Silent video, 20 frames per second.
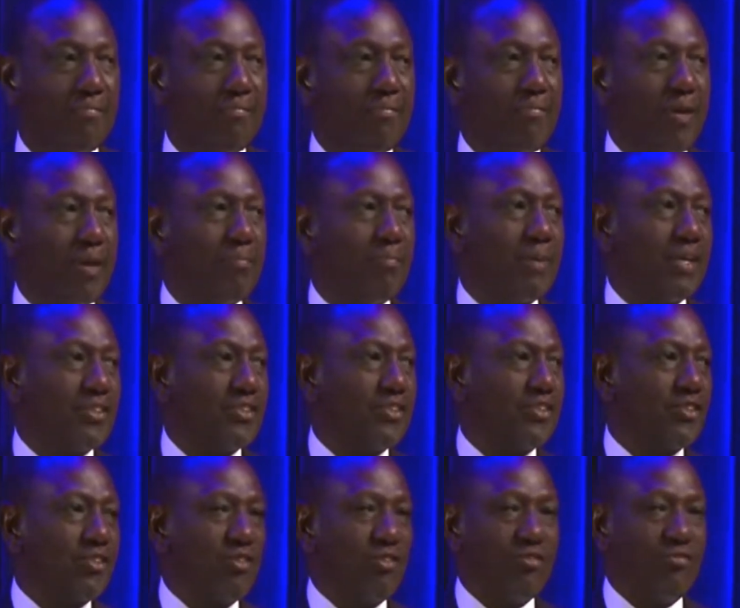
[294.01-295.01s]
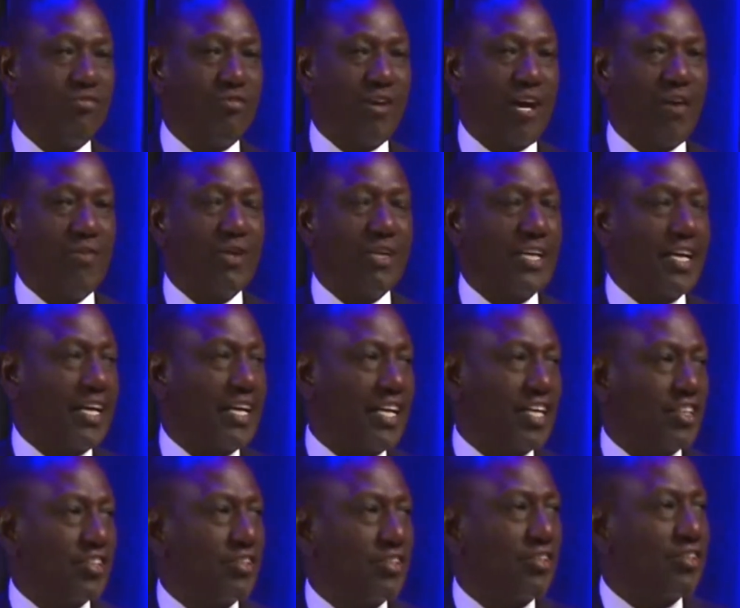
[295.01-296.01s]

members of our delegation.